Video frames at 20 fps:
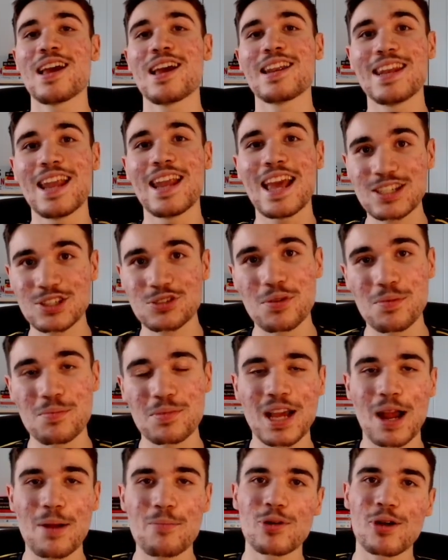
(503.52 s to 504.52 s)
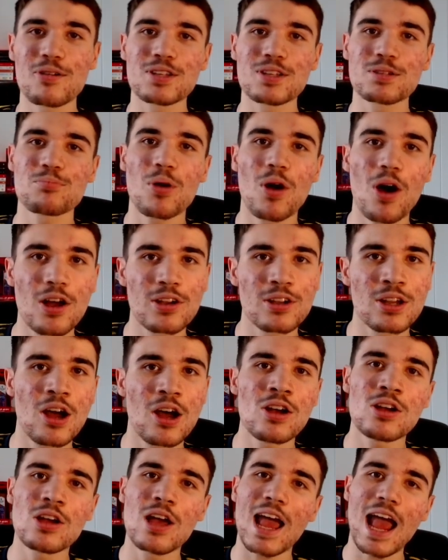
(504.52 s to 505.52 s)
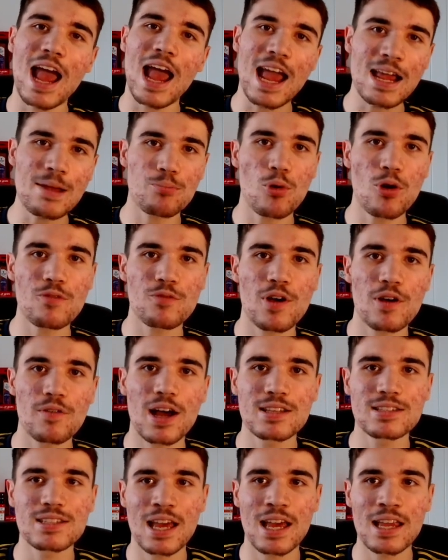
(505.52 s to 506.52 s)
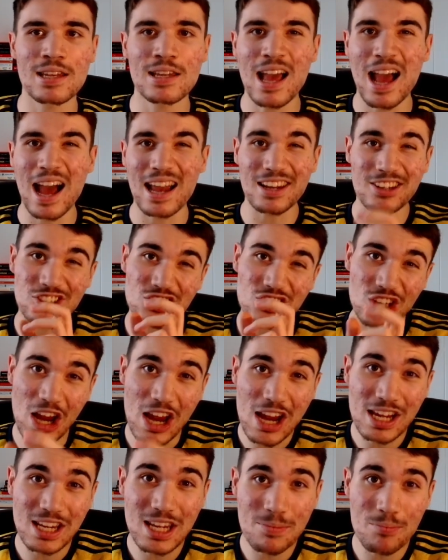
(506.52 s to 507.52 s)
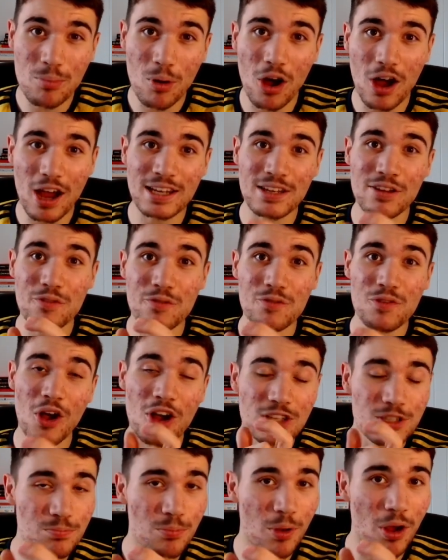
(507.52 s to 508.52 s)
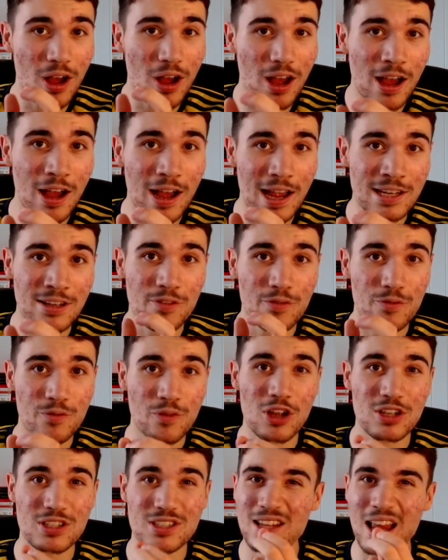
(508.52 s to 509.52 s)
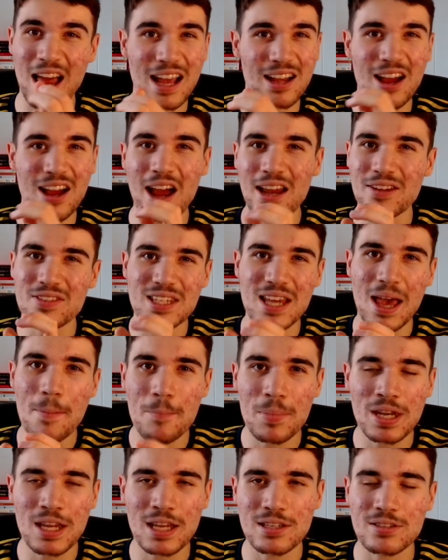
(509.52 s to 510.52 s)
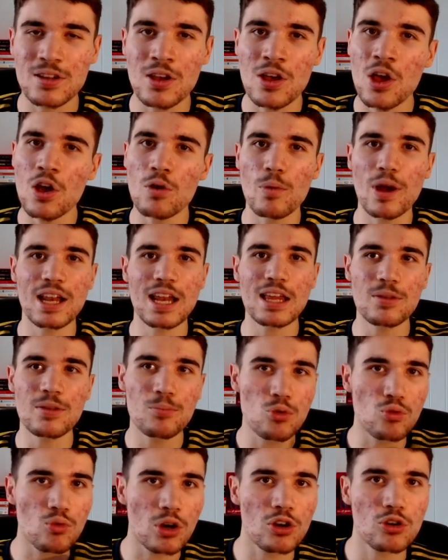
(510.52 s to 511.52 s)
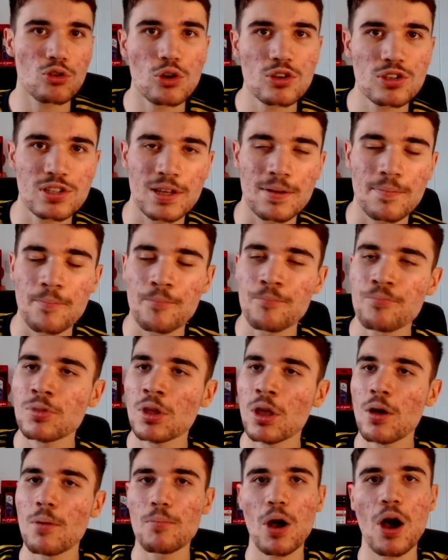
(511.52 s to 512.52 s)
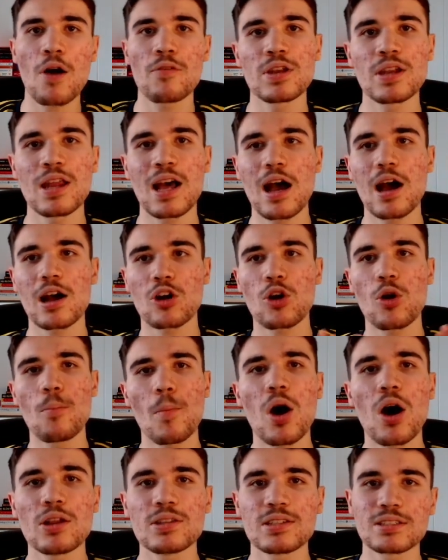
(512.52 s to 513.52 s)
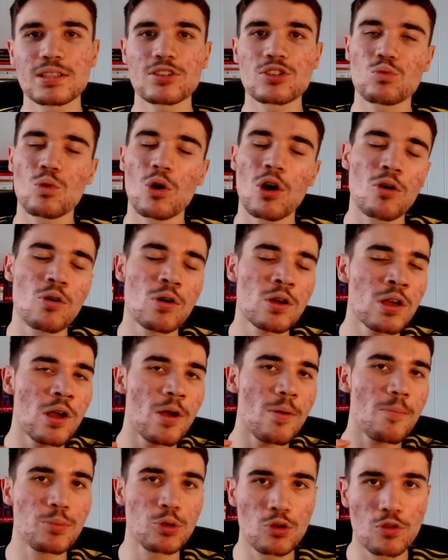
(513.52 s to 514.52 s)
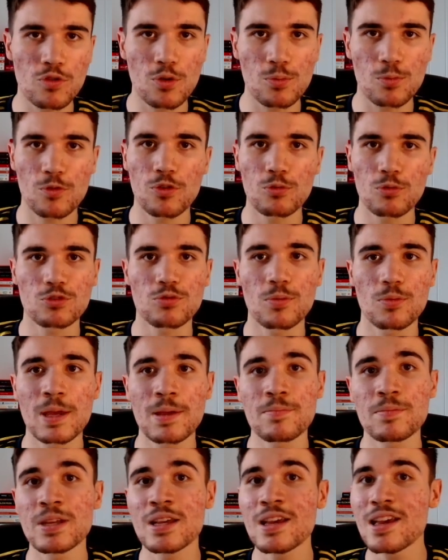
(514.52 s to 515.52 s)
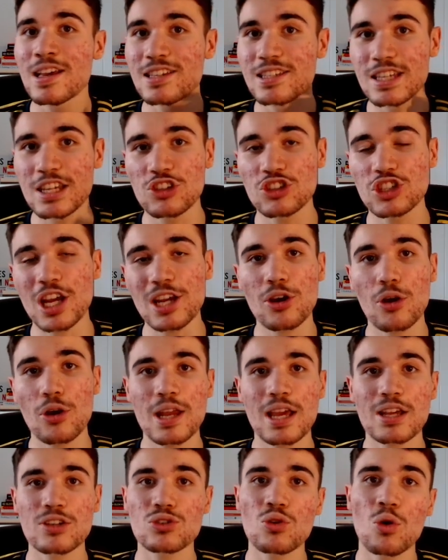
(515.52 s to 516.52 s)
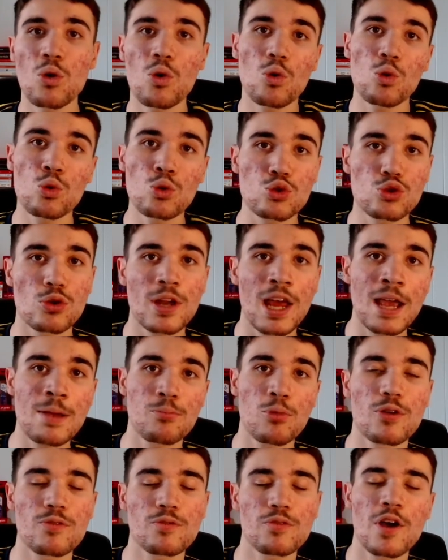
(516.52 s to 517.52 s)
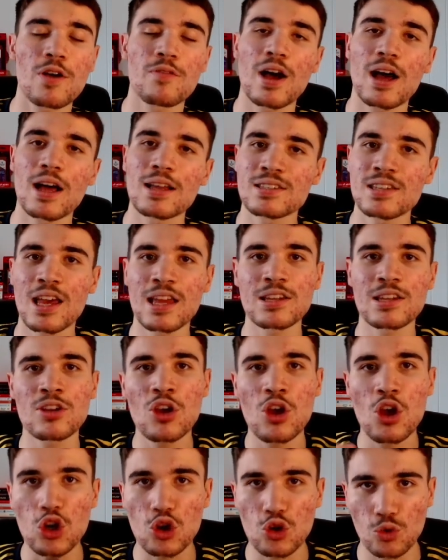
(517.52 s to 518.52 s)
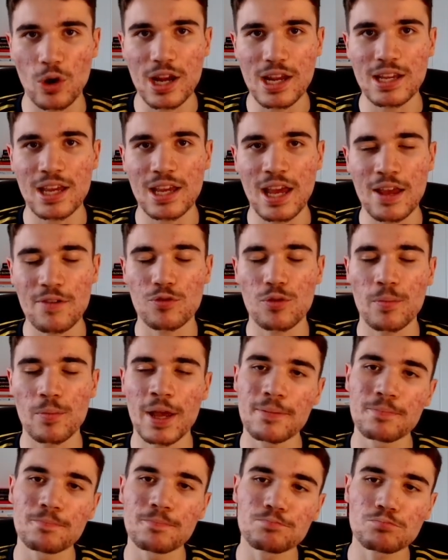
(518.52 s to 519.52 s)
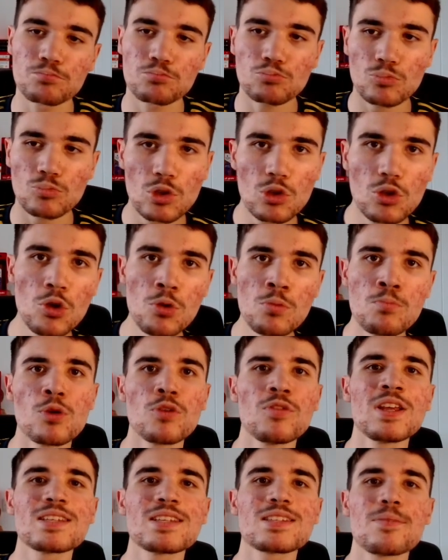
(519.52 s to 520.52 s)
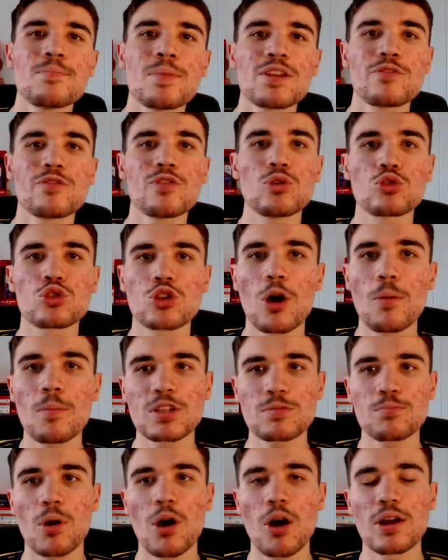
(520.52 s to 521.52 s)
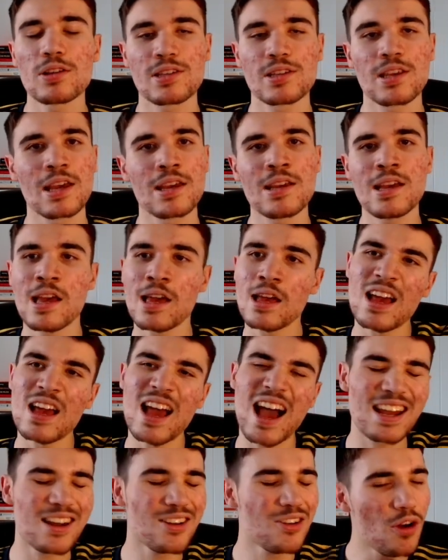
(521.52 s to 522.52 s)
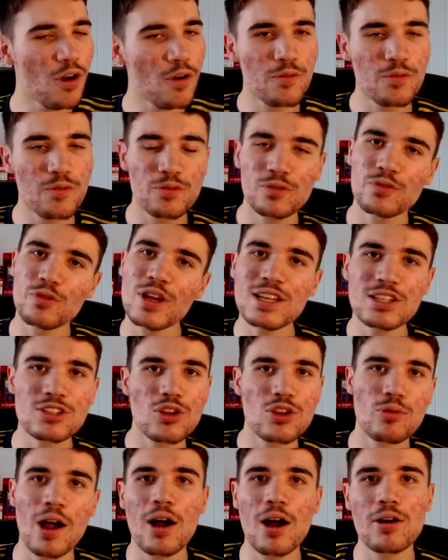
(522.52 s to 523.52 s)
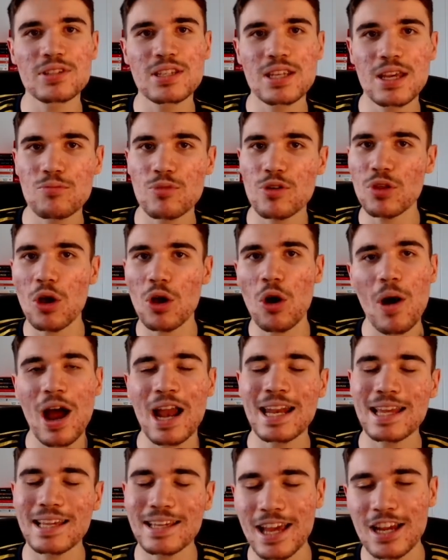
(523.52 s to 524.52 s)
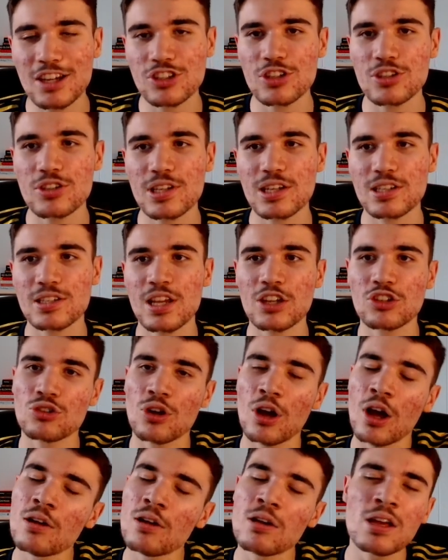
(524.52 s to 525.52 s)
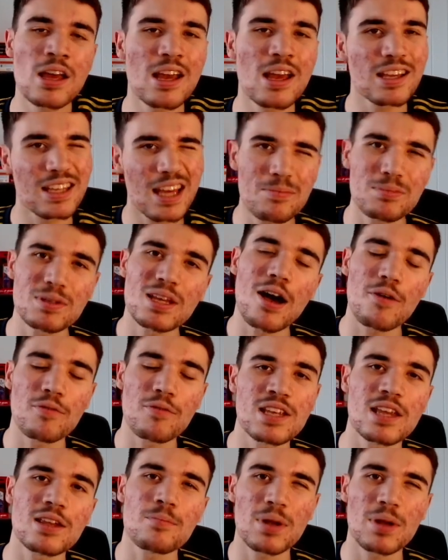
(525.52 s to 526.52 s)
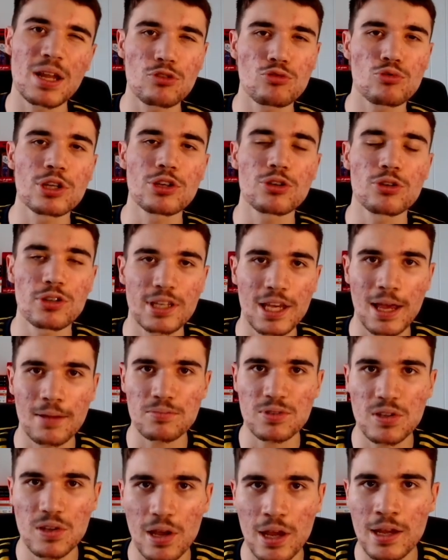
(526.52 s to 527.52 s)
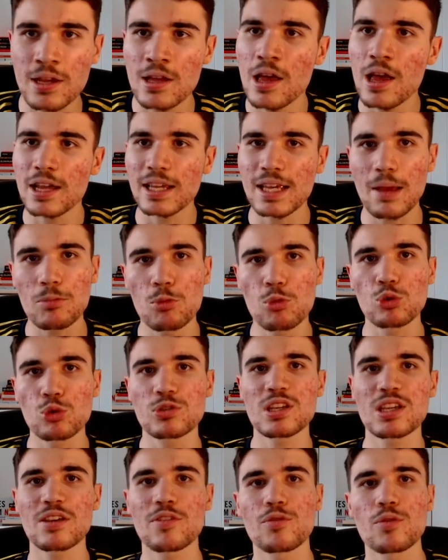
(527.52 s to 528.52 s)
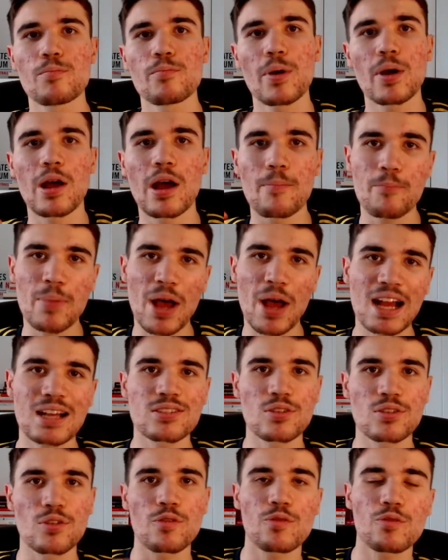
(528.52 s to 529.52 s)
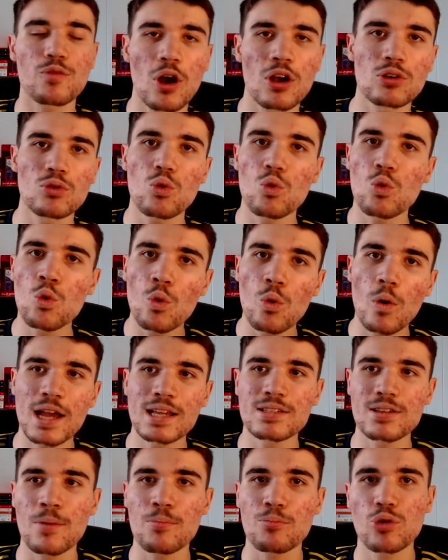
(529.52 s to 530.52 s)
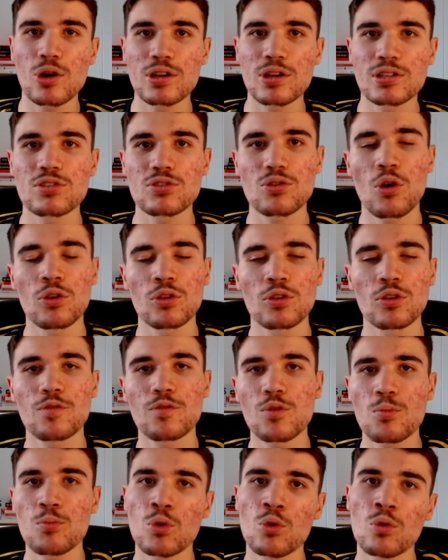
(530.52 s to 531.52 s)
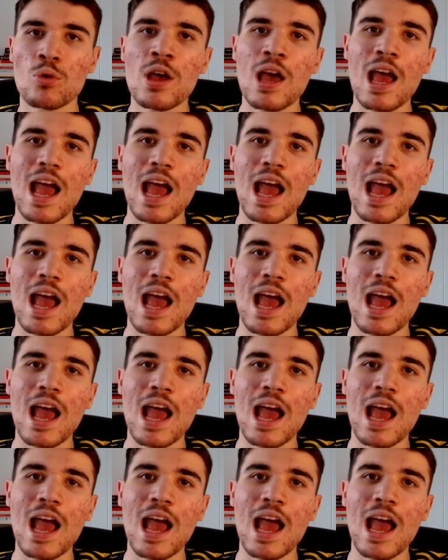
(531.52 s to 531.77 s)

Next to him, Gabriel, his partner, 8.5 out of 10. Had a shaky part in the first part, in the first 10 minutes, where he let the ball run across him. But other than that, commanding as well. Beautiful performance from him. Zinchenko next door, also an 8.5 out of 10. Great game from him. Moving into the midfield, Thomas Partey had a lot of things around him with the whole allegations, etc. Kept it out of his head and played a really good game today. Kept the ball ticking from back to front. Always a presence on the football.